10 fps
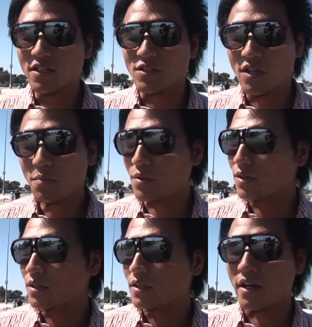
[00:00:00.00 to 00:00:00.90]

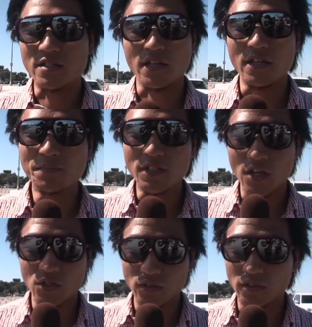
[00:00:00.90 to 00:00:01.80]
December, there's an
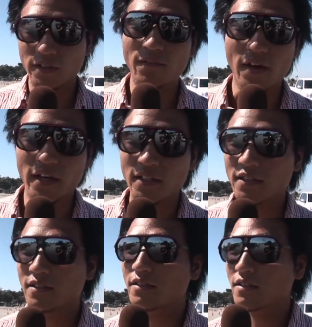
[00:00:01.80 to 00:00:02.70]
invitational event
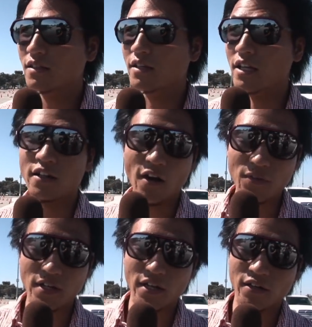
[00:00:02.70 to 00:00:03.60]
in
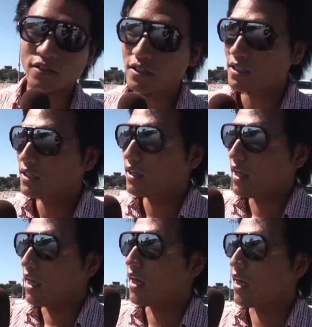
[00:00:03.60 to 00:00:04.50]
Irwindale,
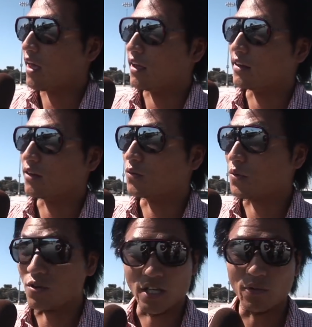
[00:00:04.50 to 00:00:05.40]
and of
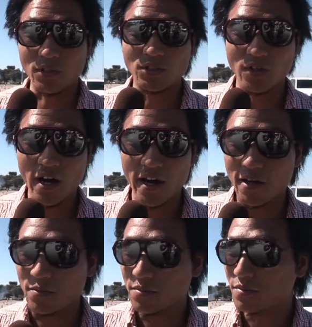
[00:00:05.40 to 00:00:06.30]
course I want to drive,